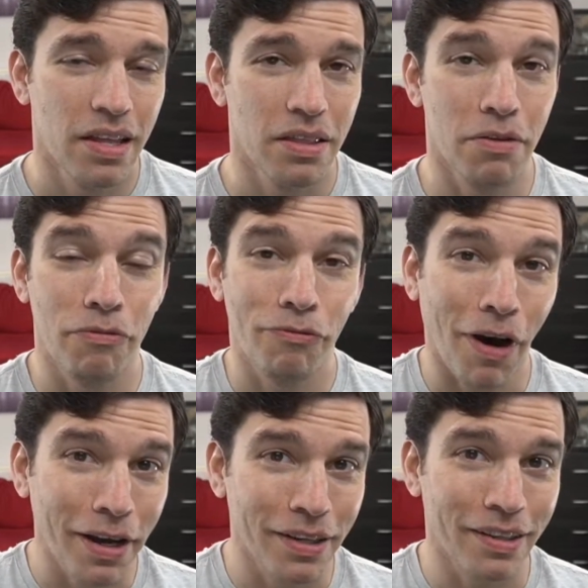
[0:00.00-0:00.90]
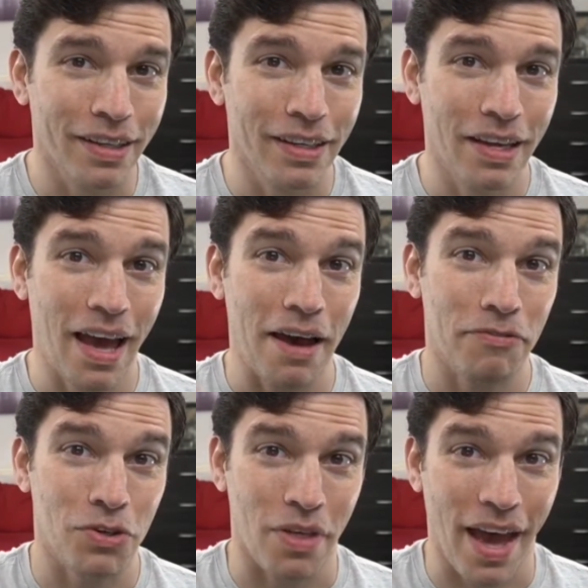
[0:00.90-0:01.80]
Then finally,
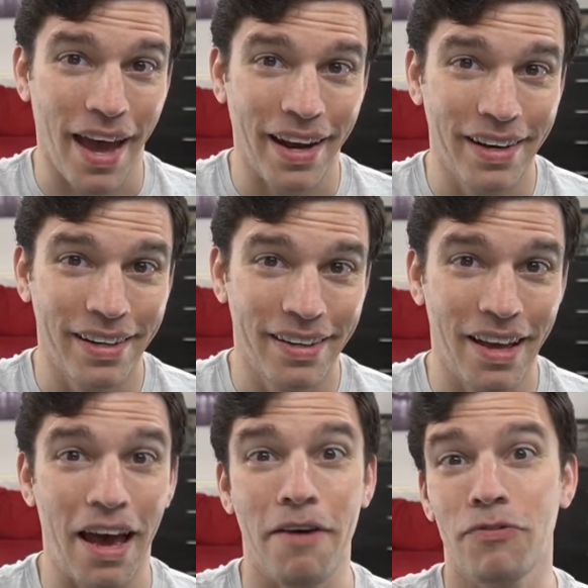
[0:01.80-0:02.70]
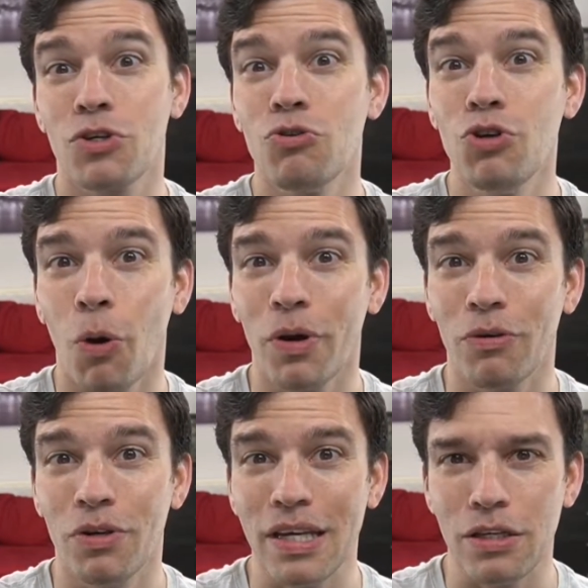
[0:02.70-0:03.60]
after that, after you know what
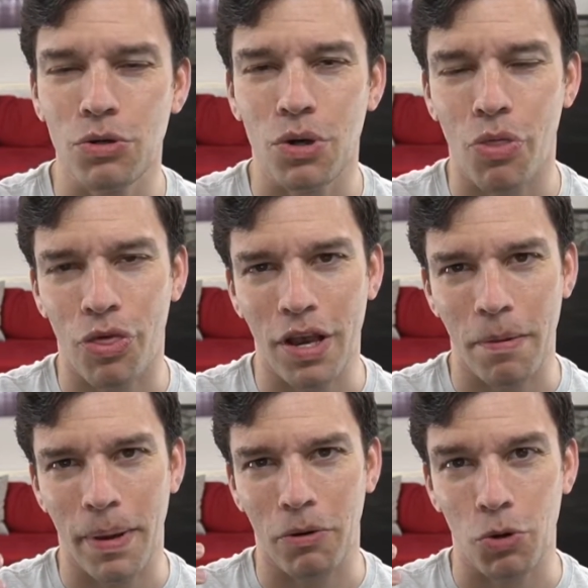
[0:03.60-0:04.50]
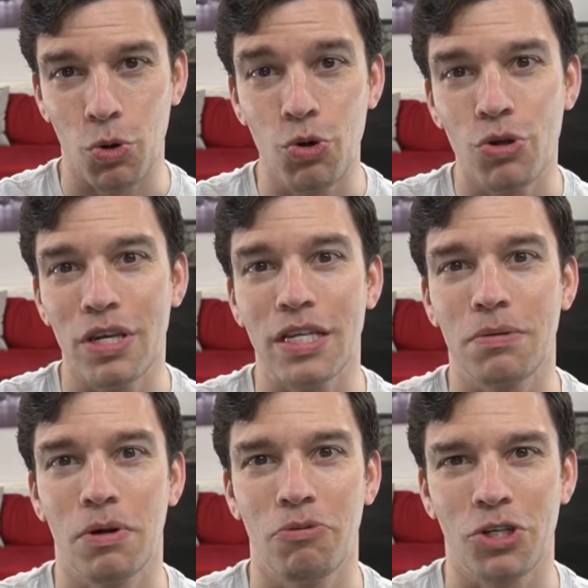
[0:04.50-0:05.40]
you need, you can think about who you need to
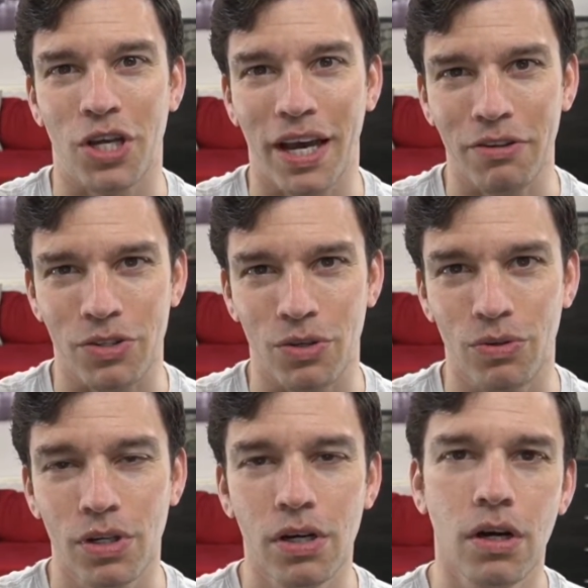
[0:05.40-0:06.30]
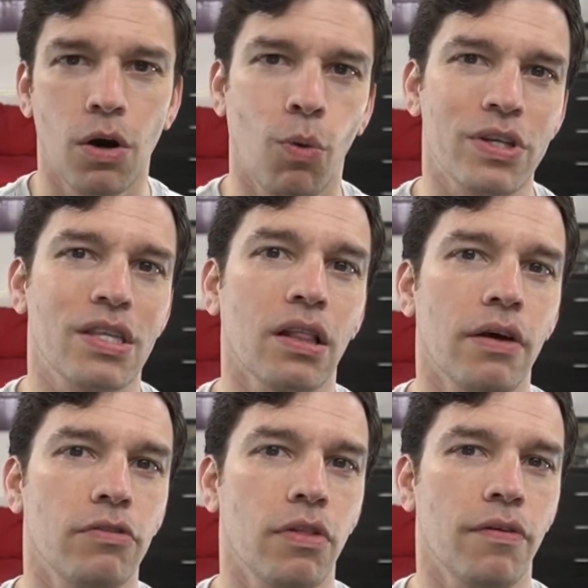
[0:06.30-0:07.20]
be reaching out to. What's the
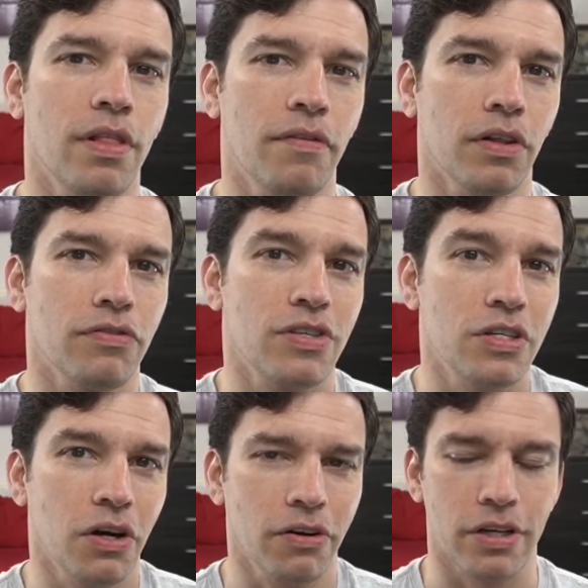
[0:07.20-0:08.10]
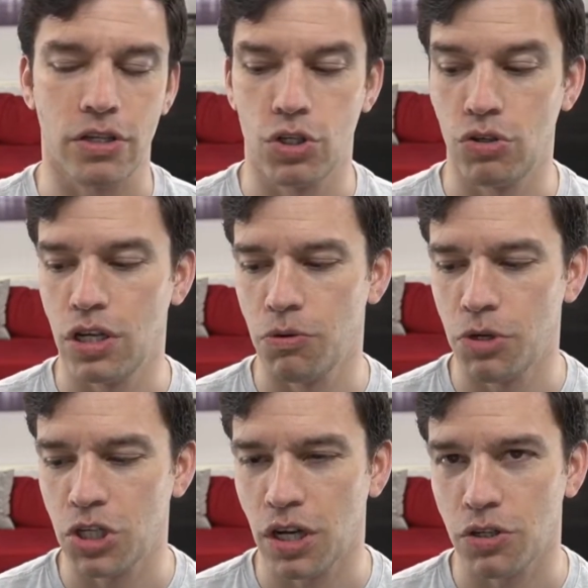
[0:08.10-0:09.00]
level of seniority? Do you need to
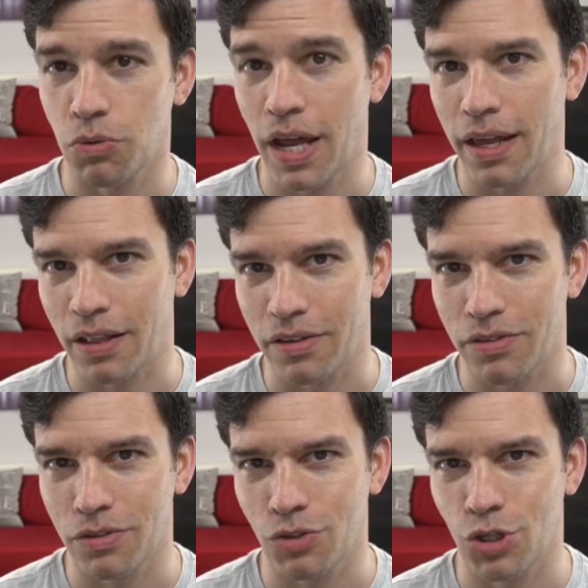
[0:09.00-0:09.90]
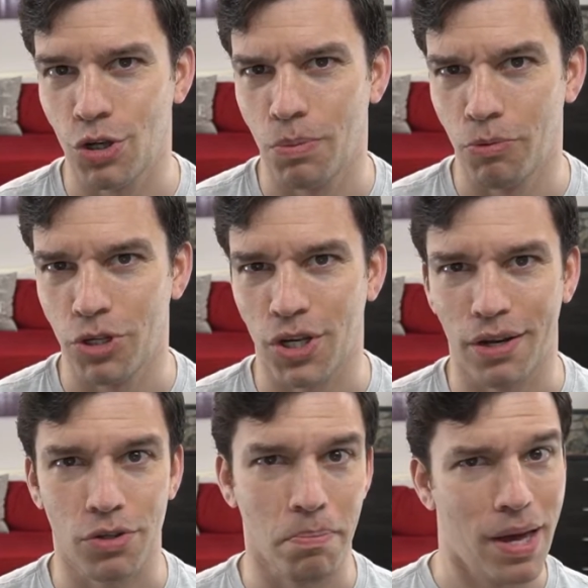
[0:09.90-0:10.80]
reach out to an analyst? Should you be reaching
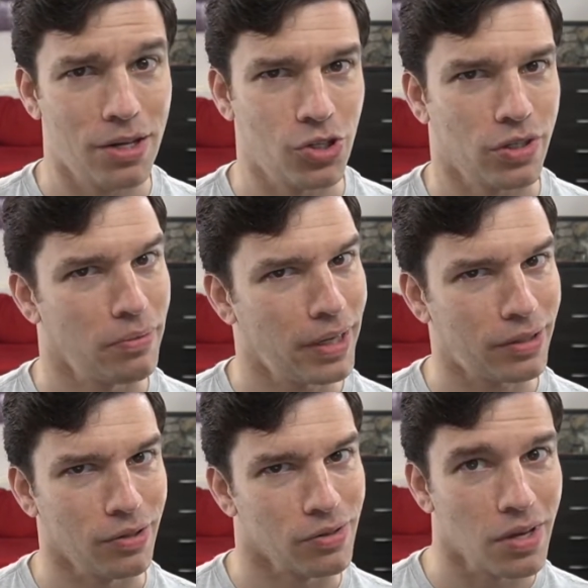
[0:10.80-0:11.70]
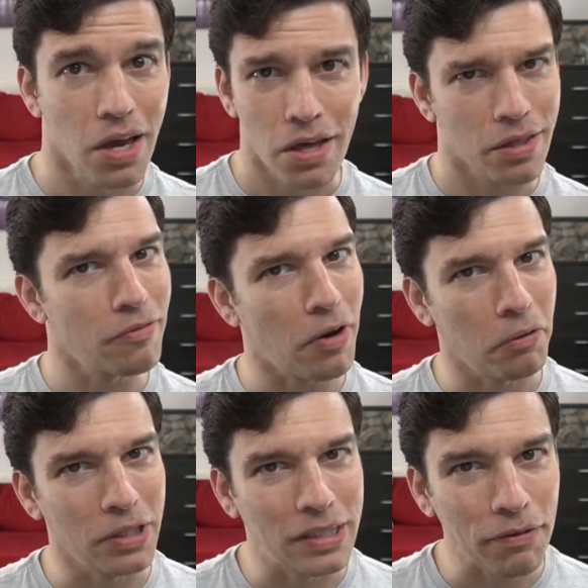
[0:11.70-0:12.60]
out to managing directors? They're
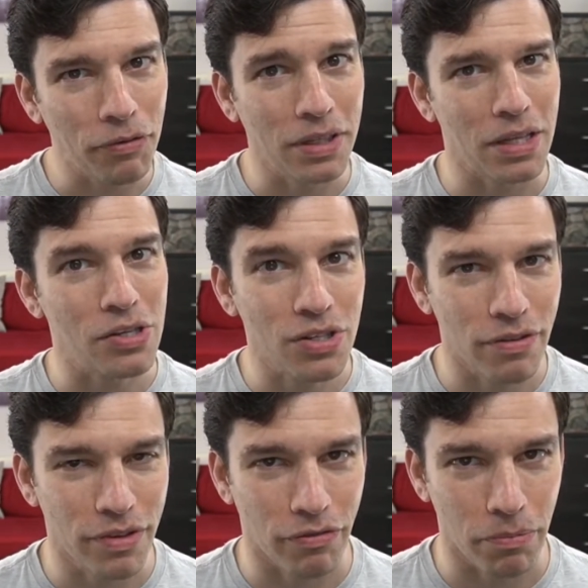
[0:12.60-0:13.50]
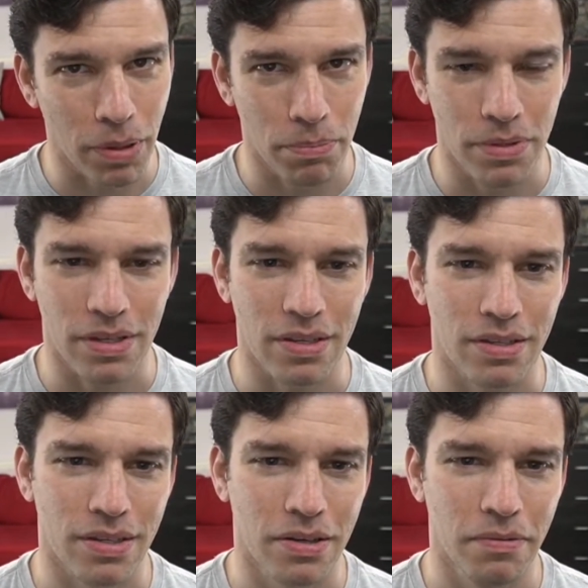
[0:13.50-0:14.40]
very different and they serve different purposes.